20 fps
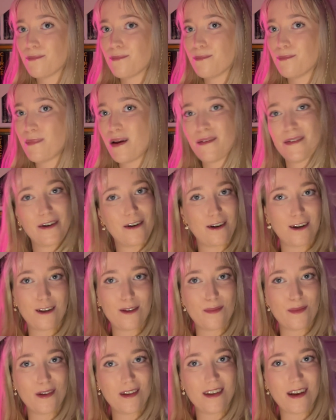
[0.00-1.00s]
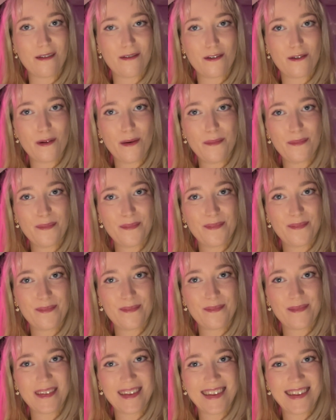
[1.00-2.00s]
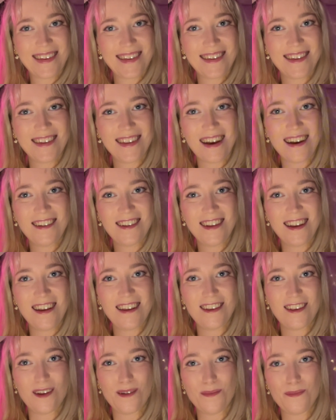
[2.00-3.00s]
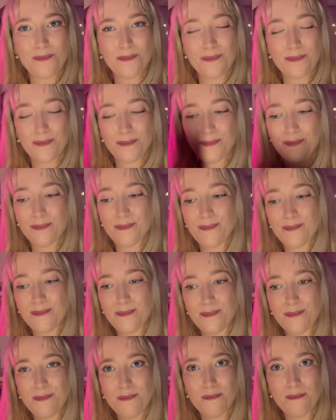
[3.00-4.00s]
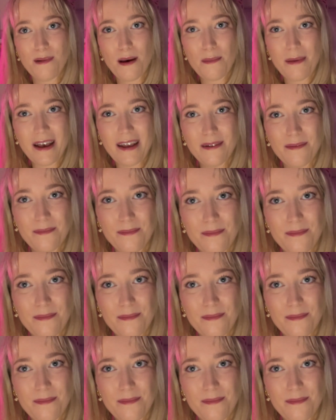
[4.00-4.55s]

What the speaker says: Merry Christmas, everyone. I'll see you soon. Bye-bye.